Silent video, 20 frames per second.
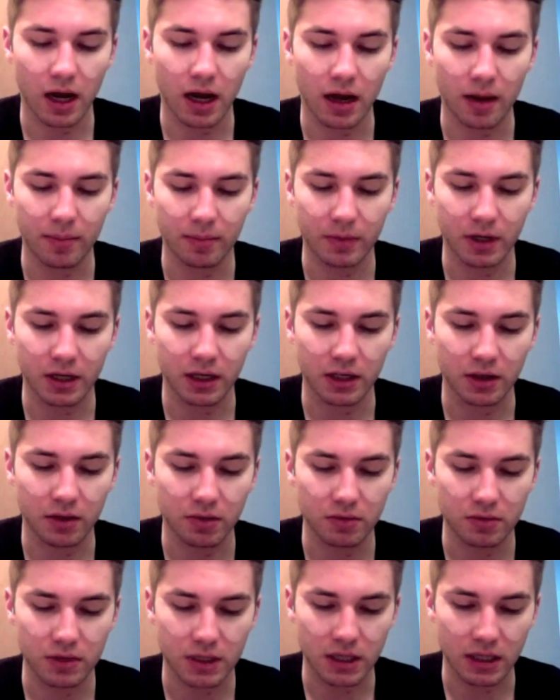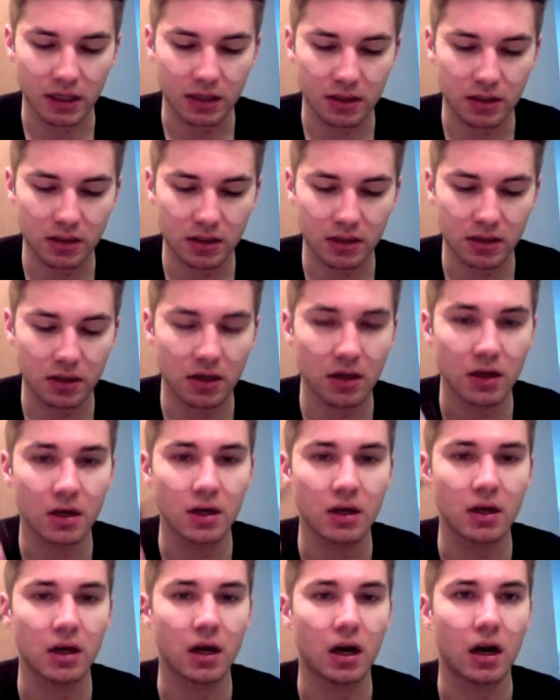I'm going to use it
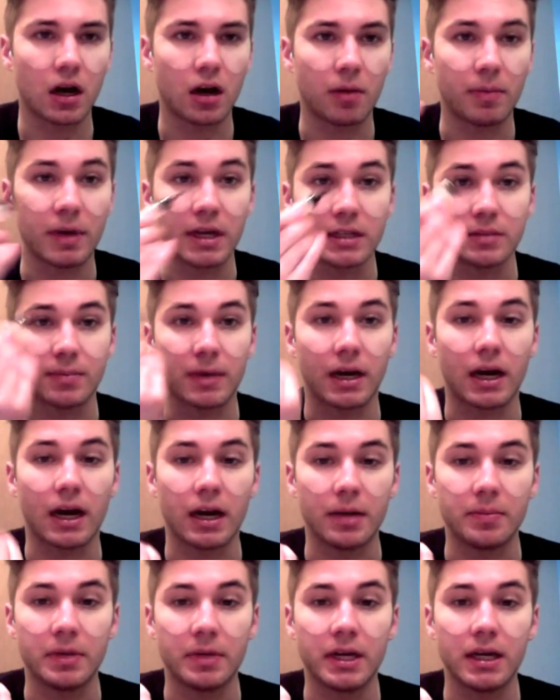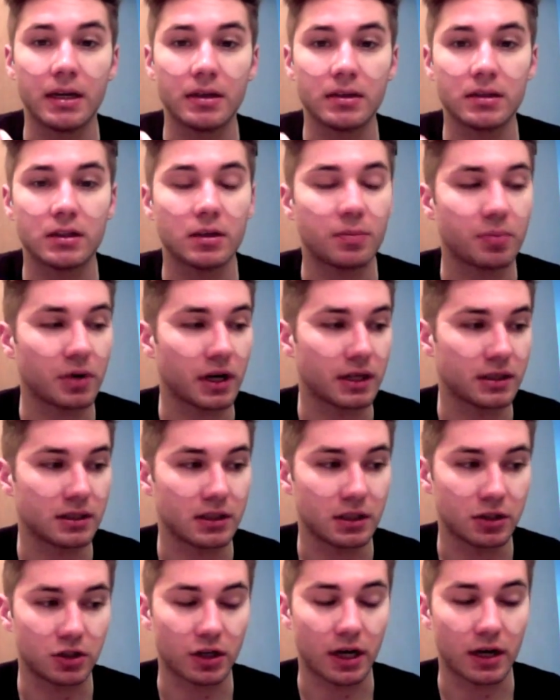as my eye base to press
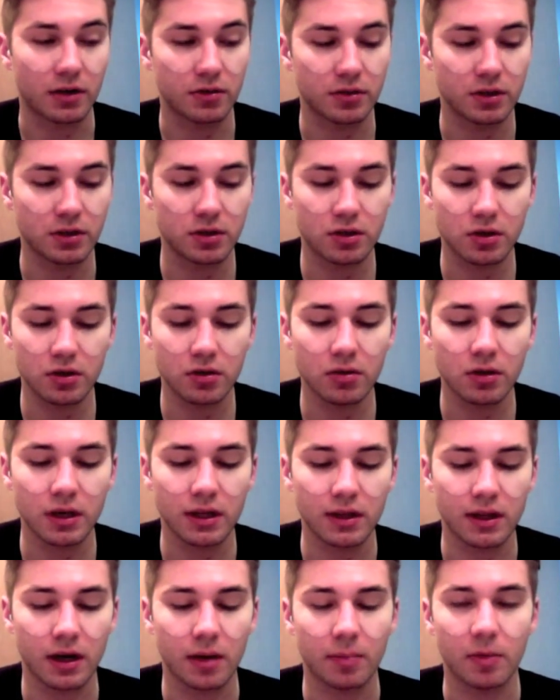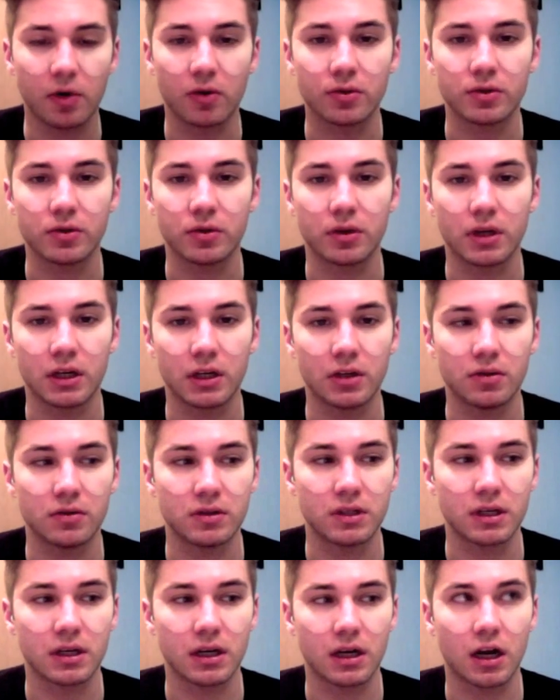these shadows into, and then I'm also going to use
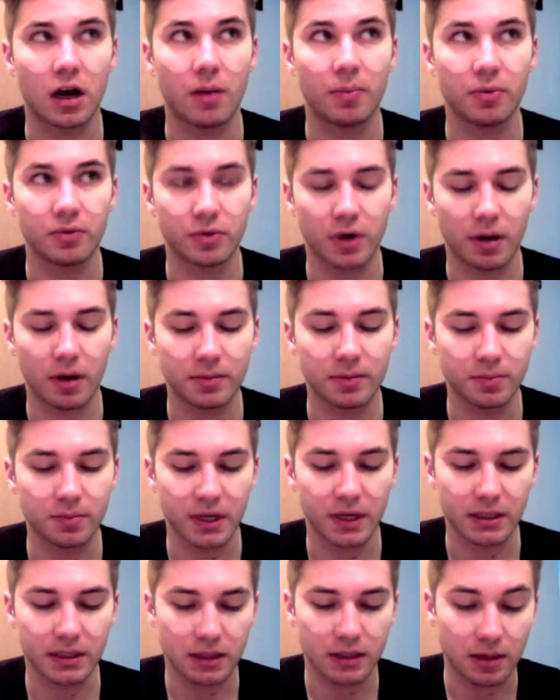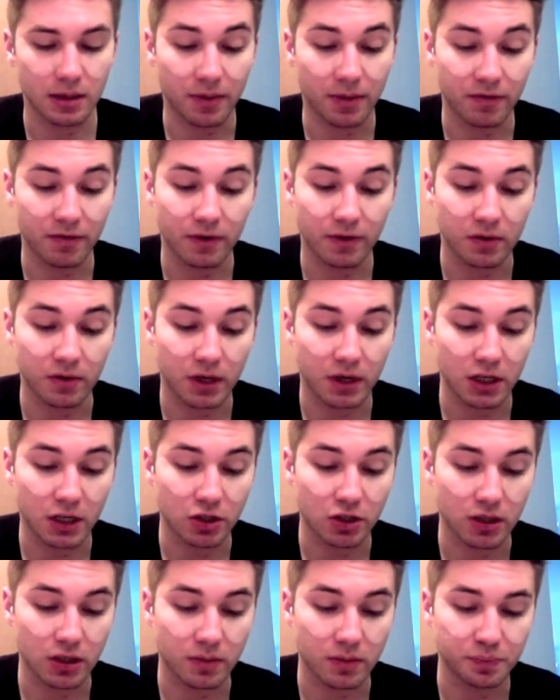it a couple drops mixed into my
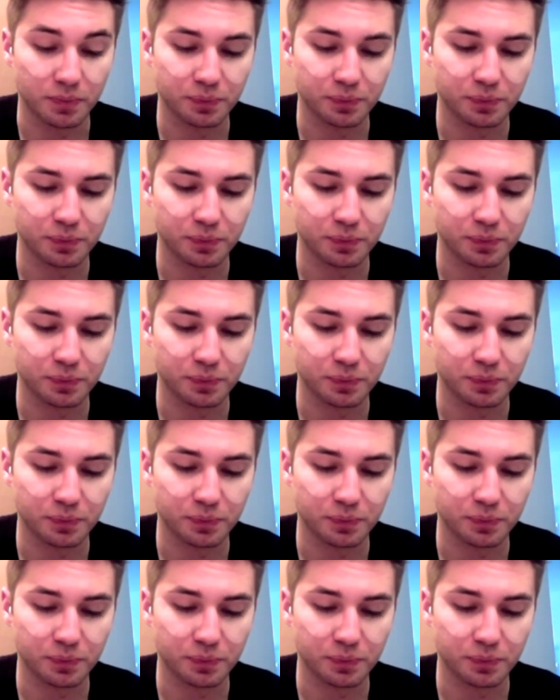foundation,